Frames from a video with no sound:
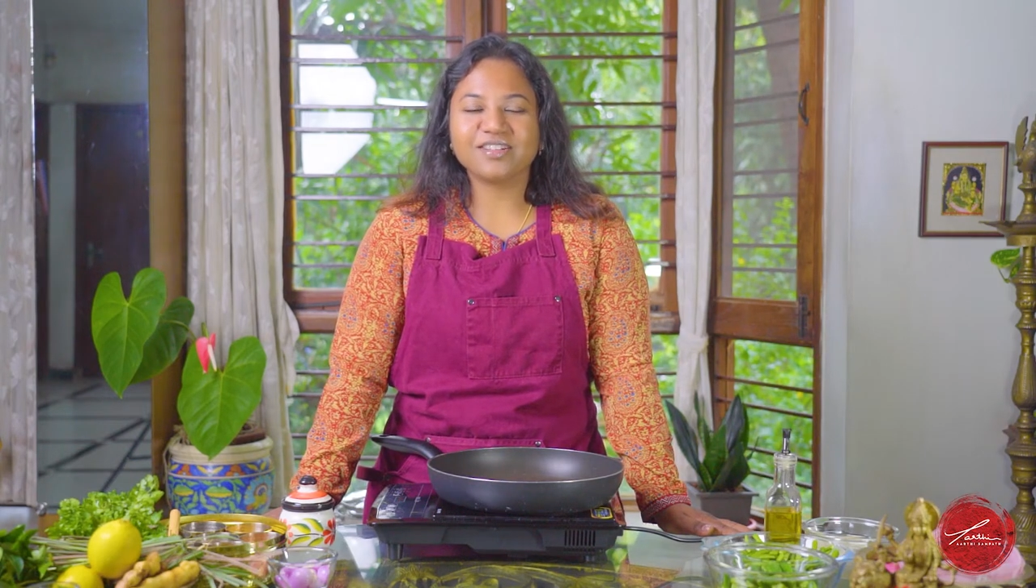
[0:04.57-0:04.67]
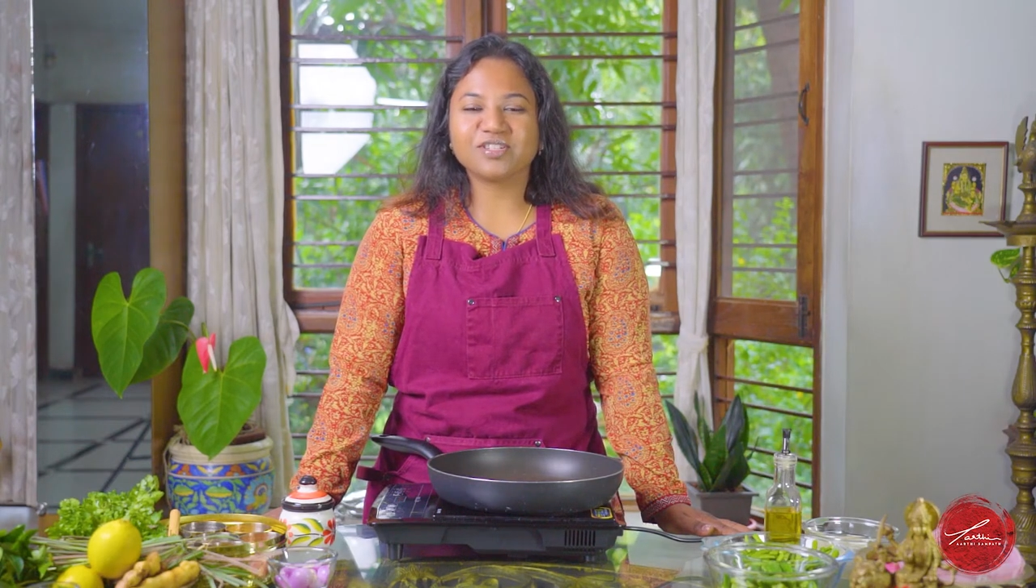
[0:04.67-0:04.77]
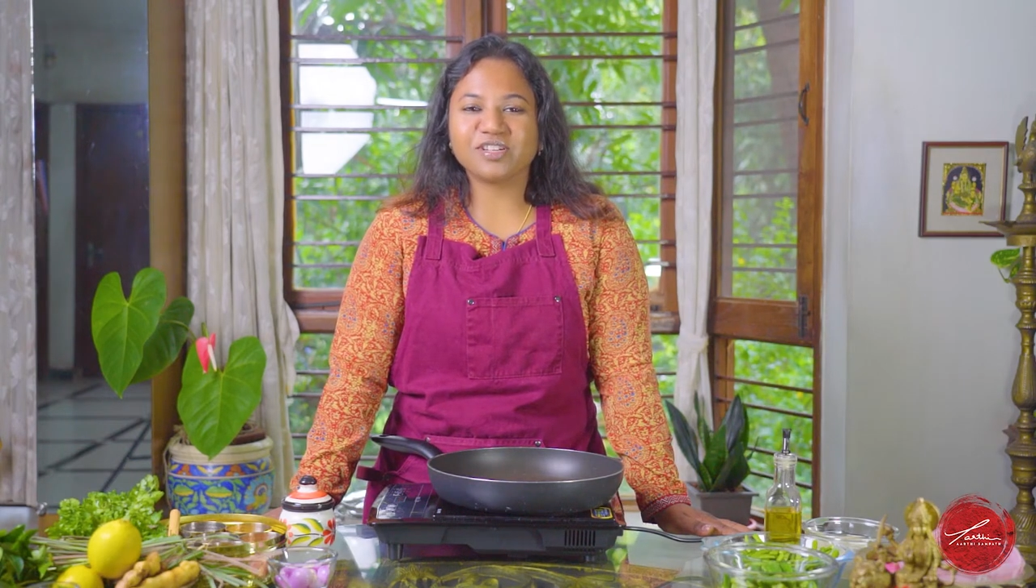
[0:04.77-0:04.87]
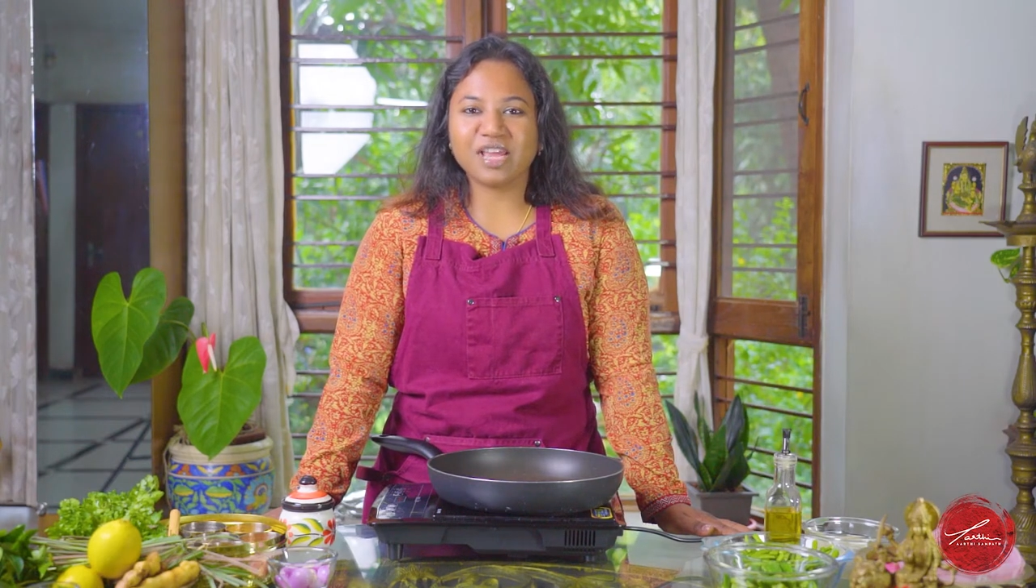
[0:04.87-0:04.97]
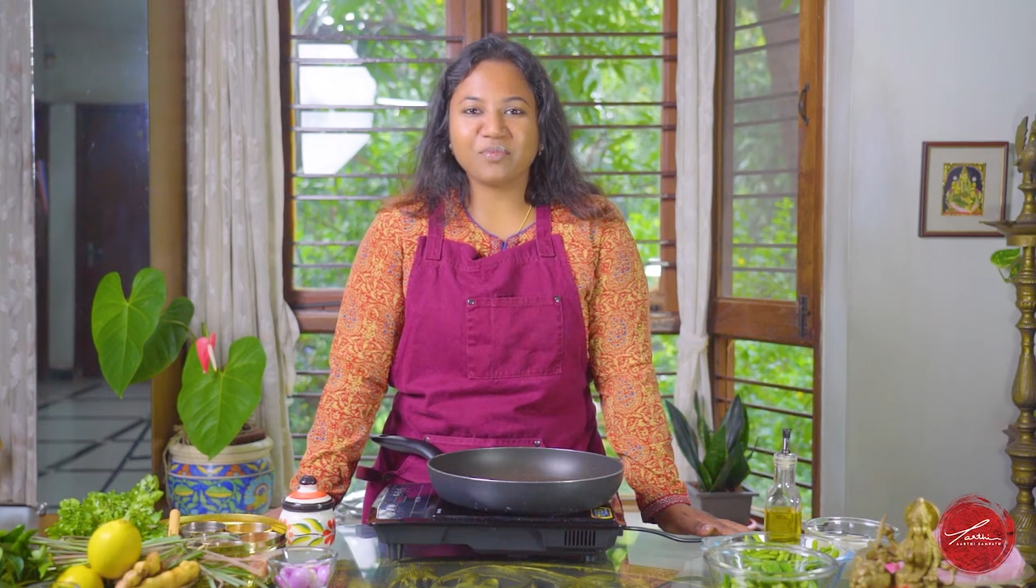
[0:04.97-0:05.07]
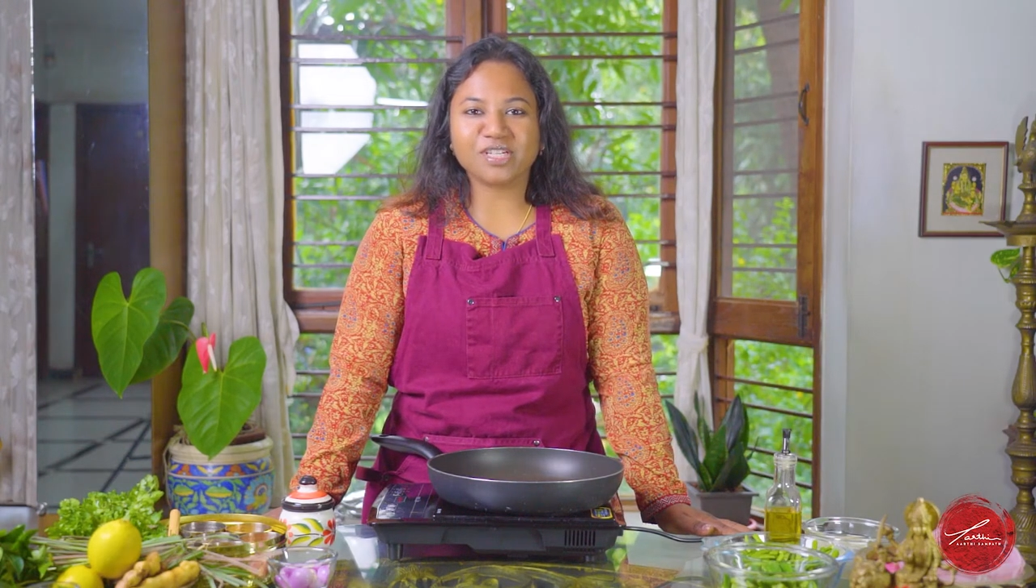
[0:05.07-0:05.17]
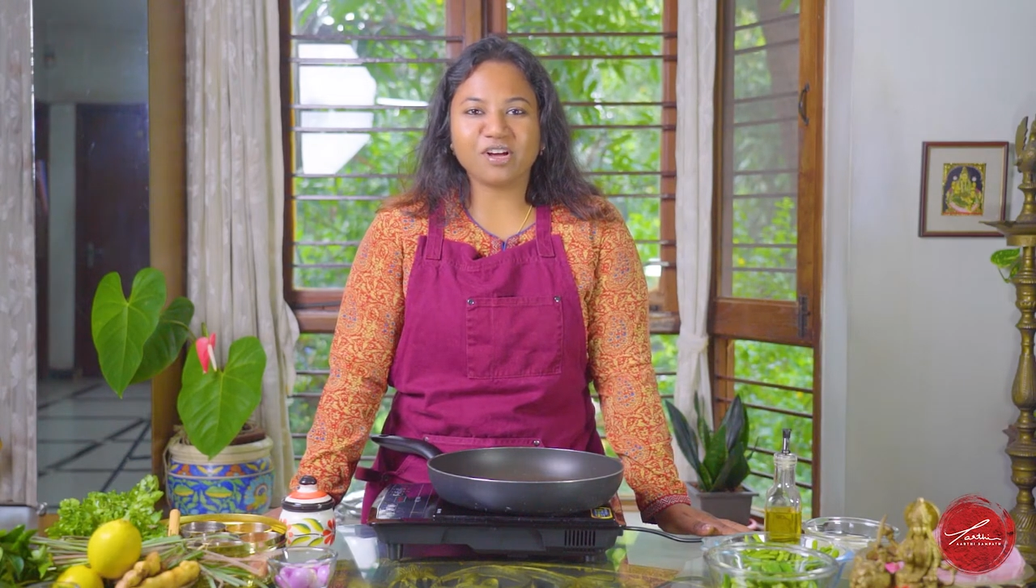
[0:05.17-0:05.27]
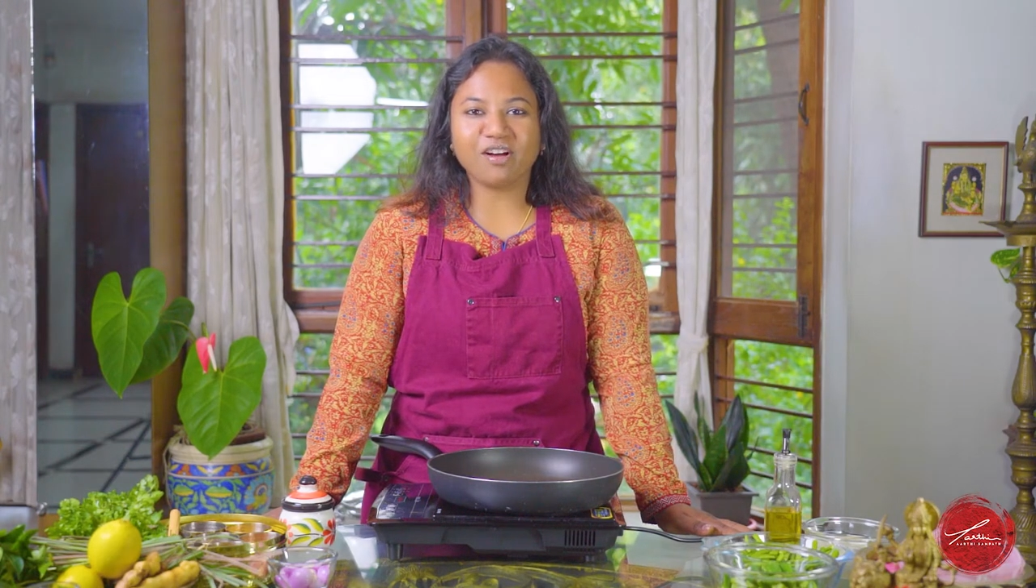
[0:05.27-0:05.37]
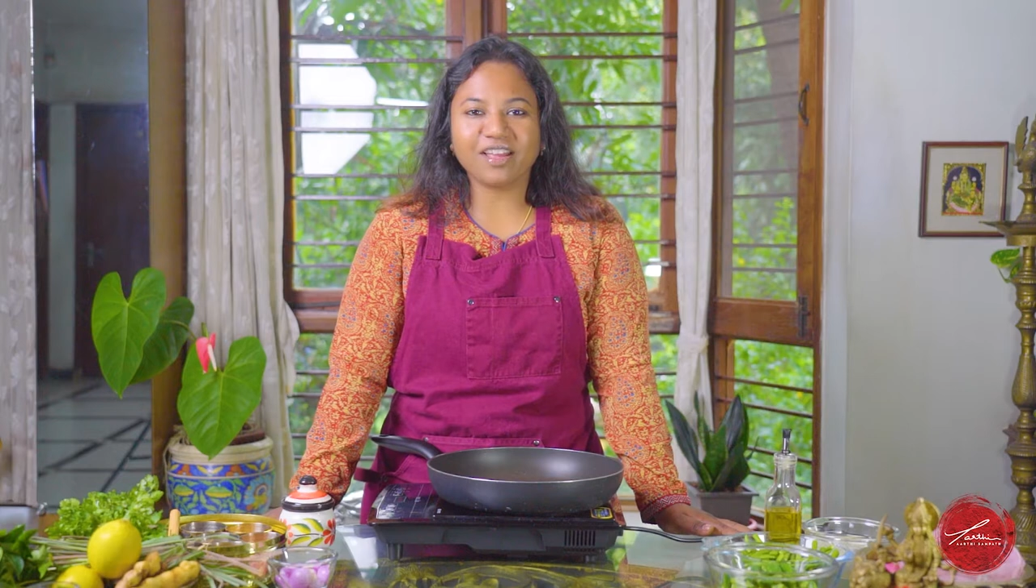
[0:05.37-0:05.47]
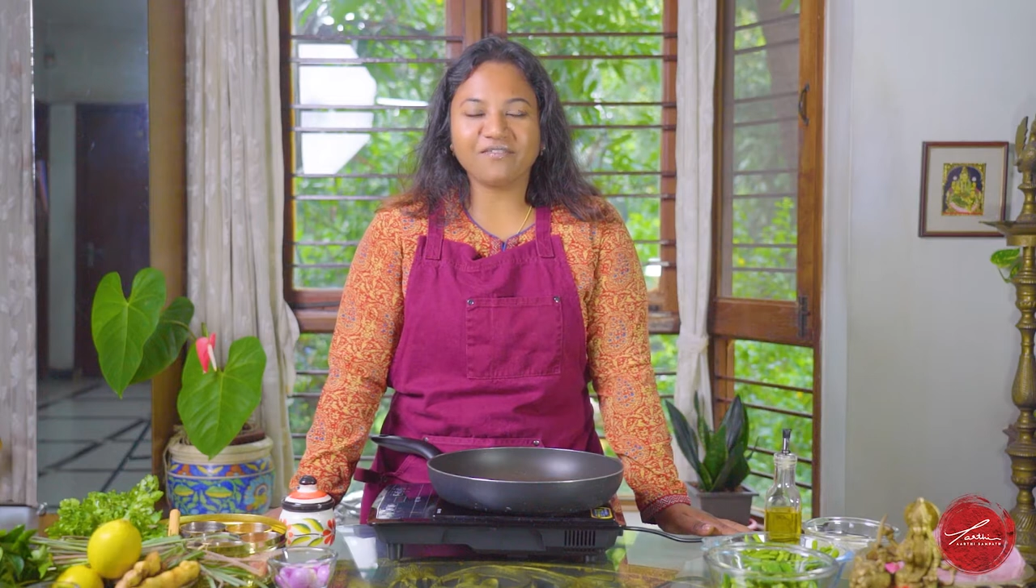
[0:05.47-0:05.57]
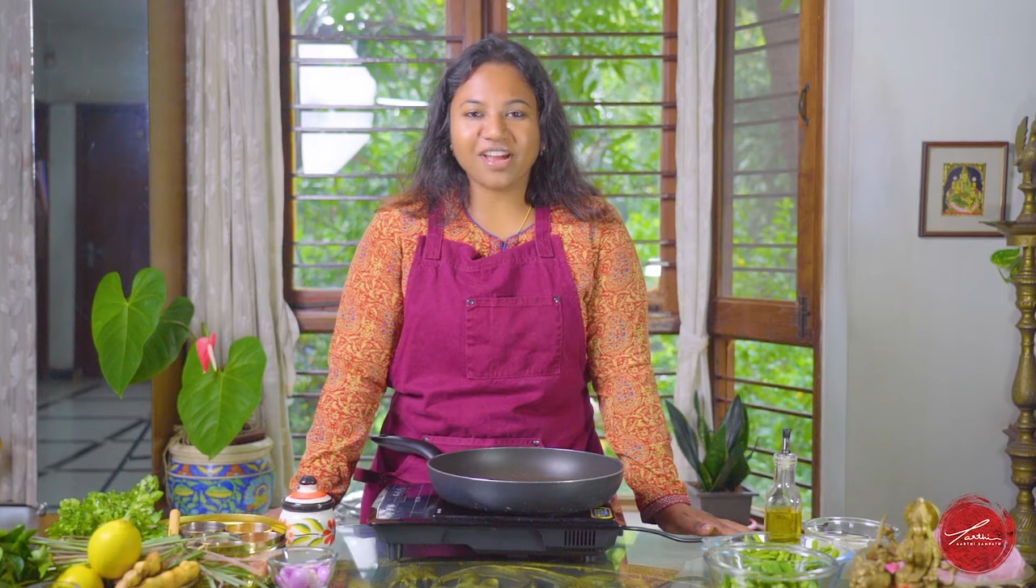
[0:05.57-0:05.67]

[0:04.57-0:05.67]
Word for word: Today we're talking